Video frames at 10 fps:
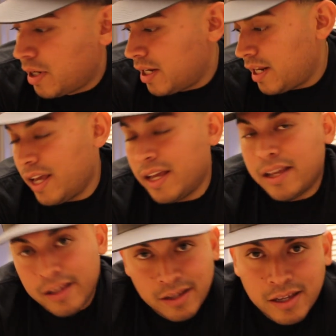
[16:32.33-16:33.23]
But
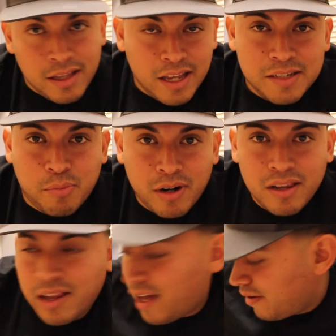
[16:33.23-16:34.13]
hey, that's part
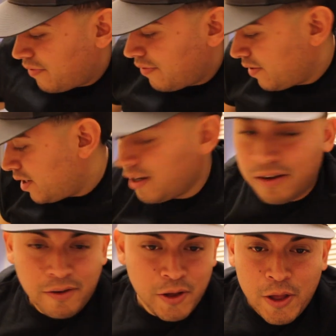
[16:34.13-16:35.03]
of life, you know?